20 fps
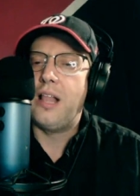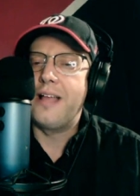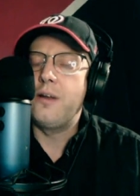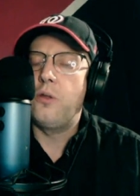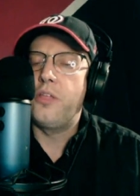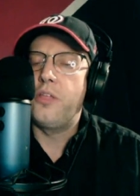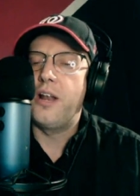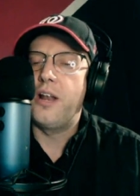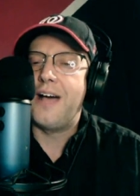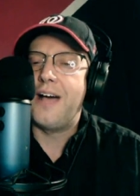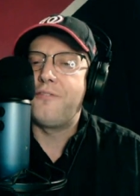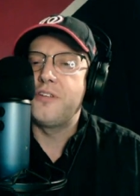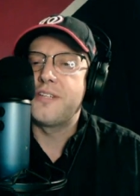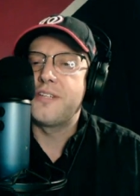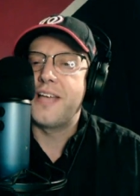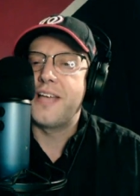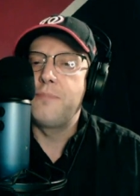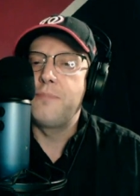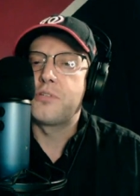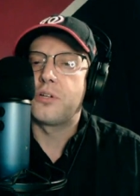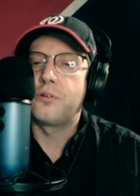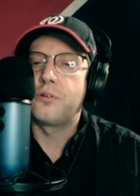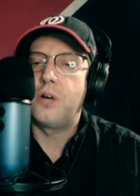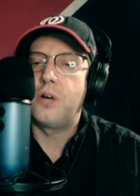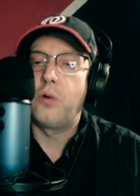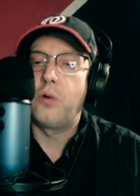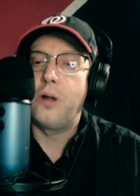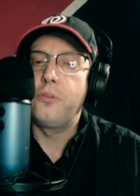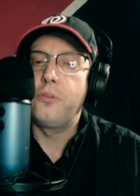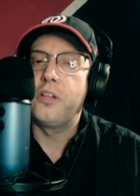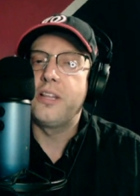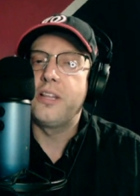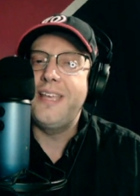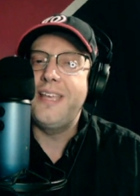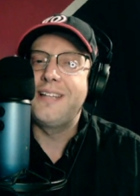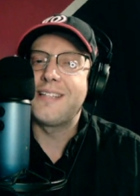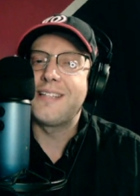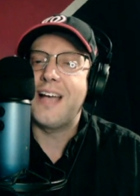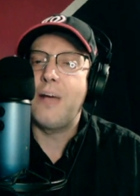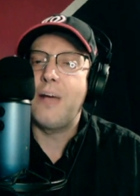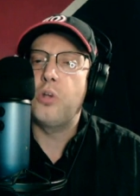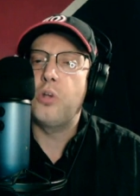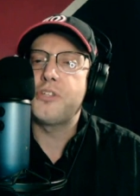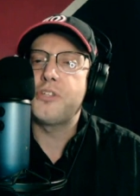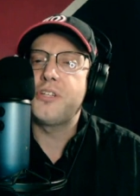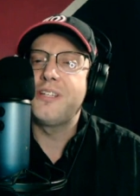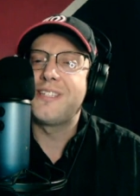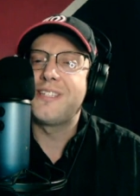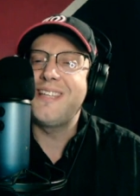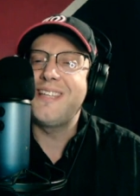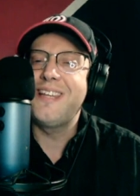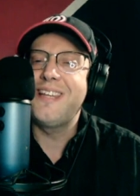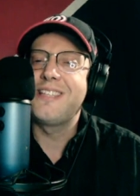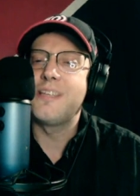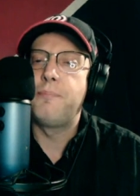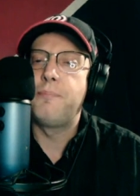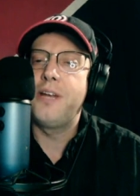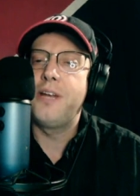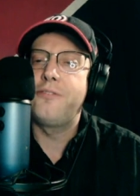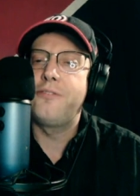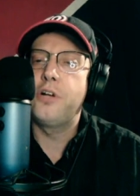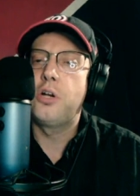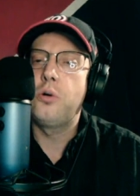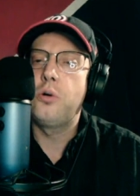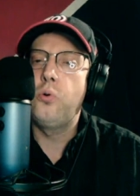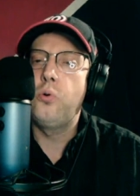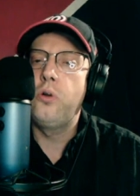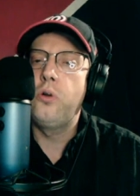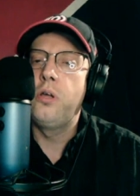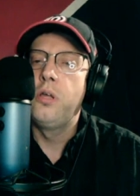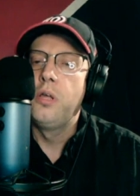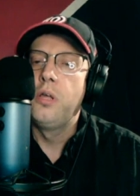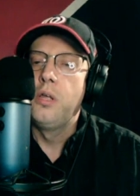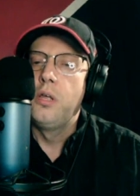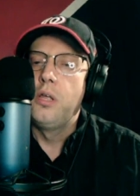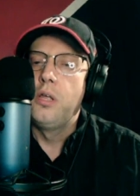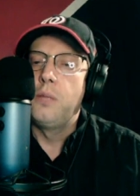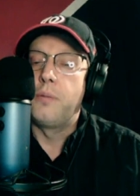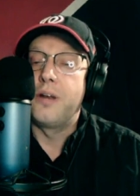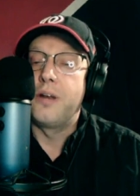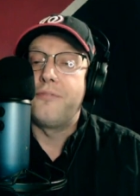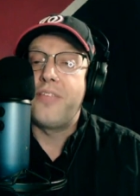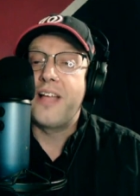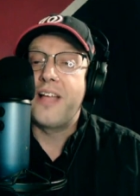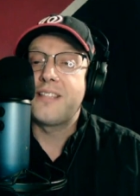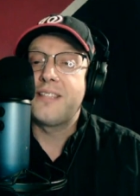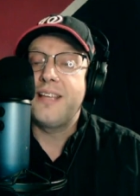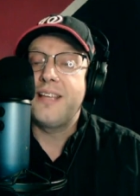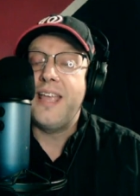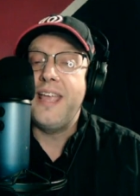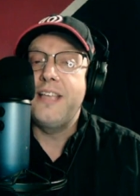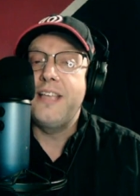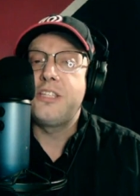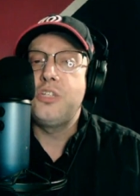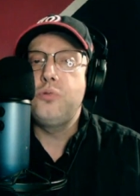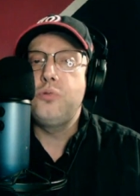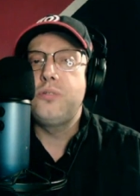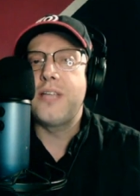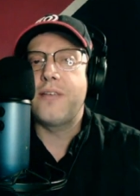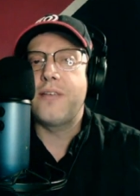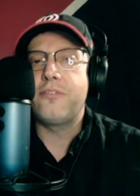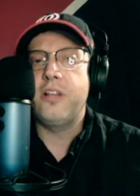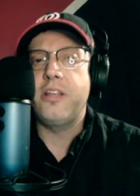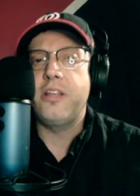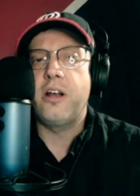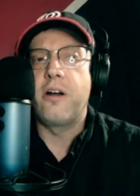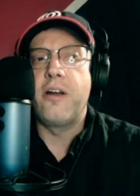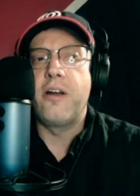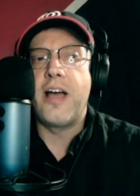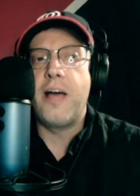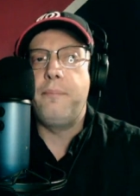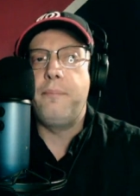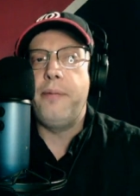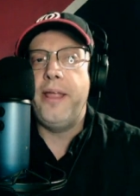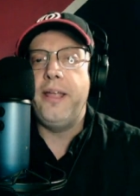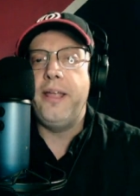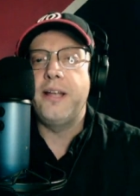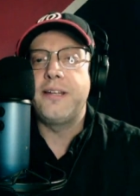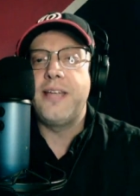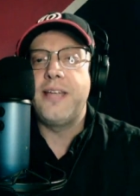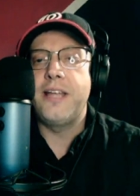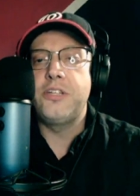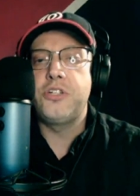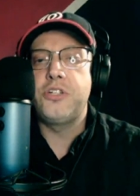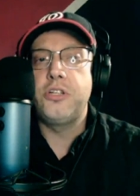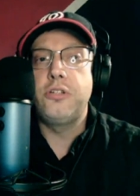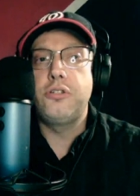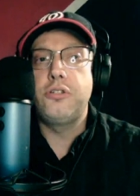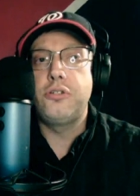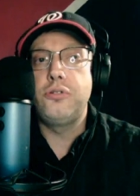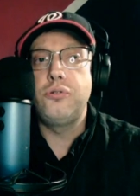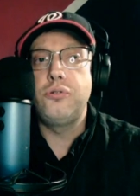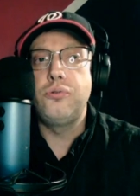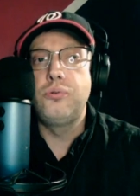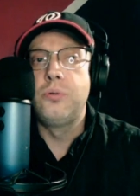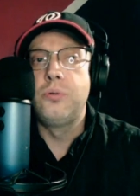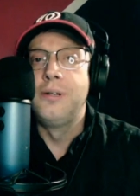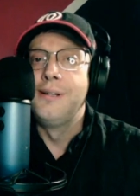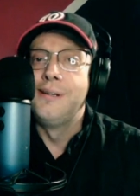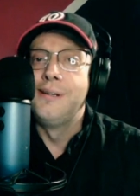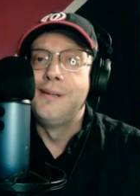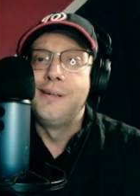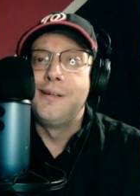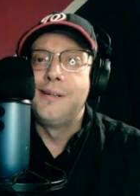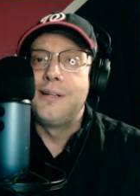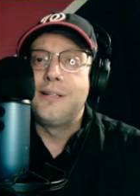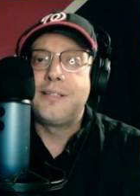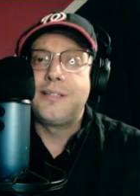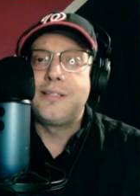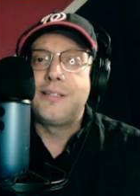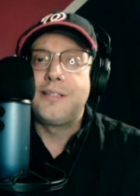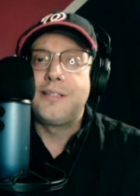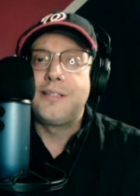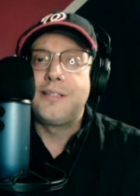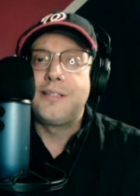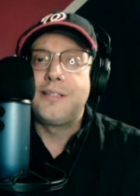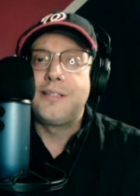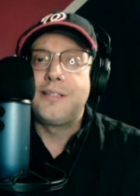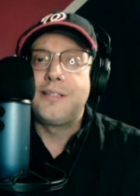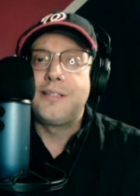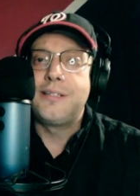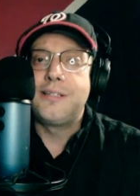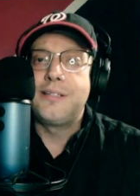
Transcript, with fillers: I know that oftentimes around the league, Tom Wilson is seen as a bit of a goon, but if that's the case, you definitely are not paying attention to hockey.